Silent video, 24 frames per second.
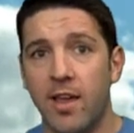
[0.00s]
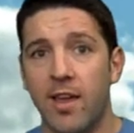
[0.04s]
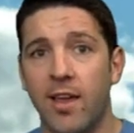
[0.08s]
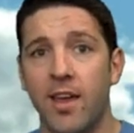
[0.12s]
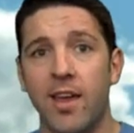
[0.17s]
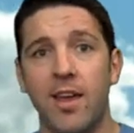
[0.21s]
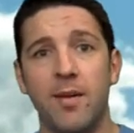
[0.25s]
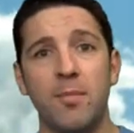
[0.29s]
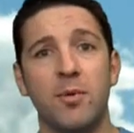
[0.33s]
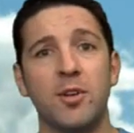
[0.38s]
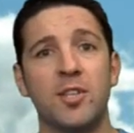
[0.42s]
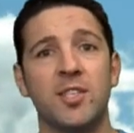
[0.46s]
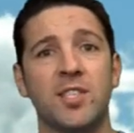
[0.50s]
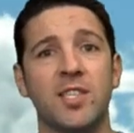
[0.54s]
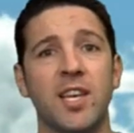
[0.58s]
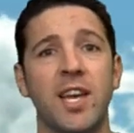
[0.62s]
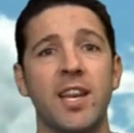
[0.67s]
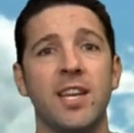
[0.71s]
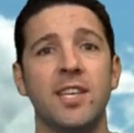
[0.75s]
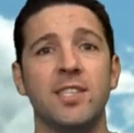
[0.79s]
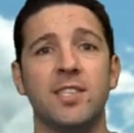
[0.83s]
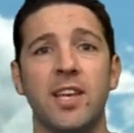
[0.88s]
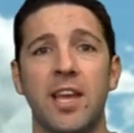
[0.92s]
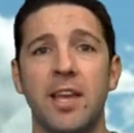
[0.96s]
and
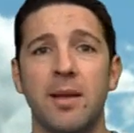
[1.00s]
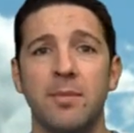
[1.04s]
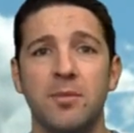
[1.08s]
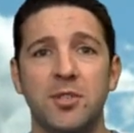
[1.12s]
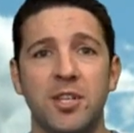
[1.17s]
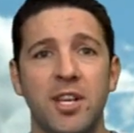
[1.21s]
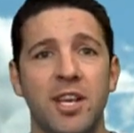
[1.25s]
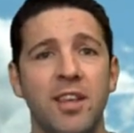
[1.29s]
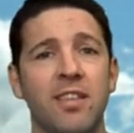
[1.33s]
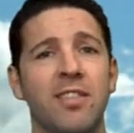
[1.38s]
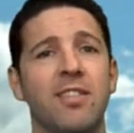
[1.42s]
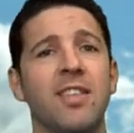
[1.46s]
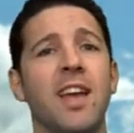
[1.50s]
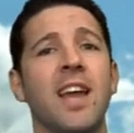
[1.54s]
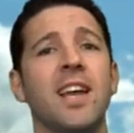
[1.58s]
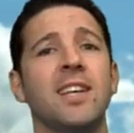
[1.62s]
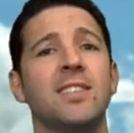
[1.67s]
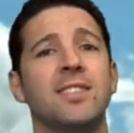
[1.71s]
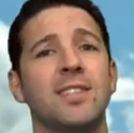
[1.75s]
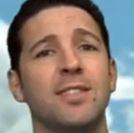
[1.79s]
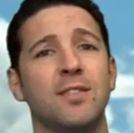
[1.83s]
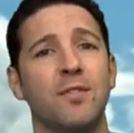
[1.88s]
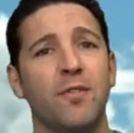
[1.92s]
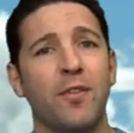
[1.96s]
Mercedes-AMG
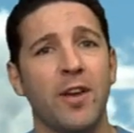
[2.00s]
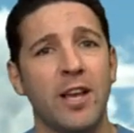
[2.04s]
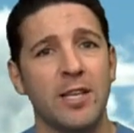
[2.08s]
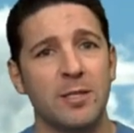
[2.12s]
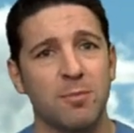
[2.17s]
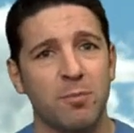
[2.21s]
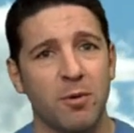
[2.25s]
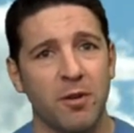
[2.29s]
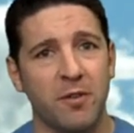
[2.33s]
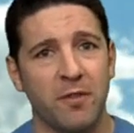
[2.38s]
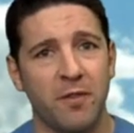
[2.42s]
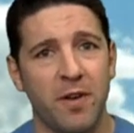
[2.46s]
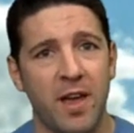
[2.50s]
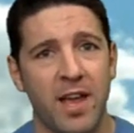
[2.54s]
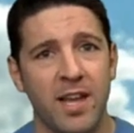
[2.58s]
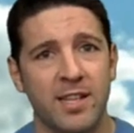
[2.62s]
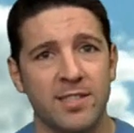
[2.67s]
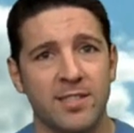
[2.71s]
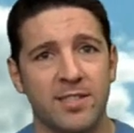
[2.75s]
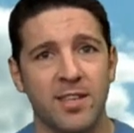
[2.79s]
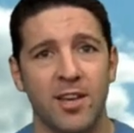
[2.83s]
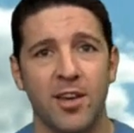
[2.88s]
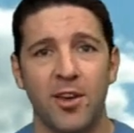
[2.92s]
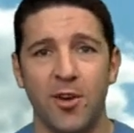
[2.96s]
thanks its Facebook
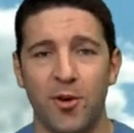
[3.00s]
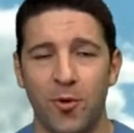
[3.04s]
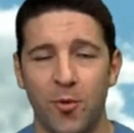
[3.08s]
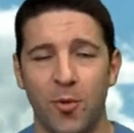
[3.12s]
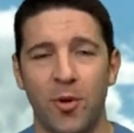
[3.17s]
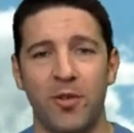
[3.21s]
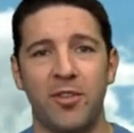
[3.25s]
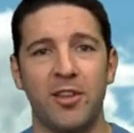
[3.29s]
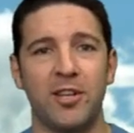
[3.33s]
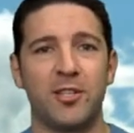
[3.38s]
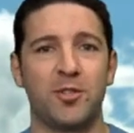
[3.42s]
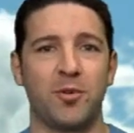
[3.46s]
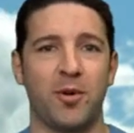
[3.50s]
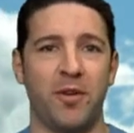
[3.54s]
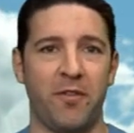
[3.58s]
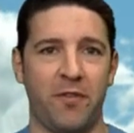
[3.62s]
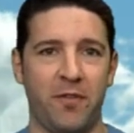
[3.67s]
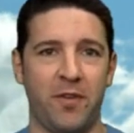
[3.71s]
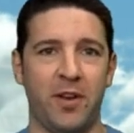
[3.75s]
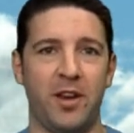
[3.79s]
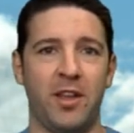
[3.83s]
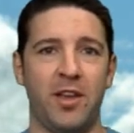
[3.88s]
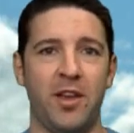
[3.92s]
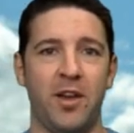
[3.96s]
fans with a
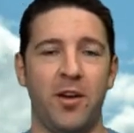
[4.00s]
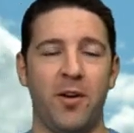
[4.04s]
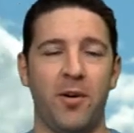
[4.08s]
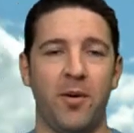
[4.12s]
drift video.